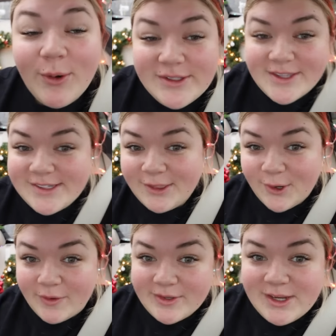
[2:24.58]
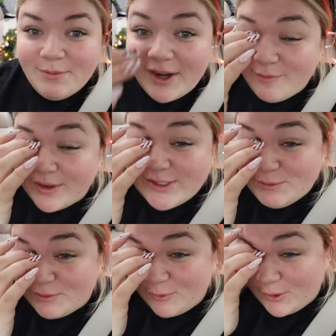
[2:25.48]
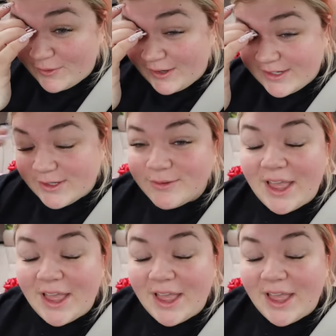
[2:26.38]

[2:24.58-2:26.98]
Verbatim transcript: going to this other coffee shop that I've been to before that I don't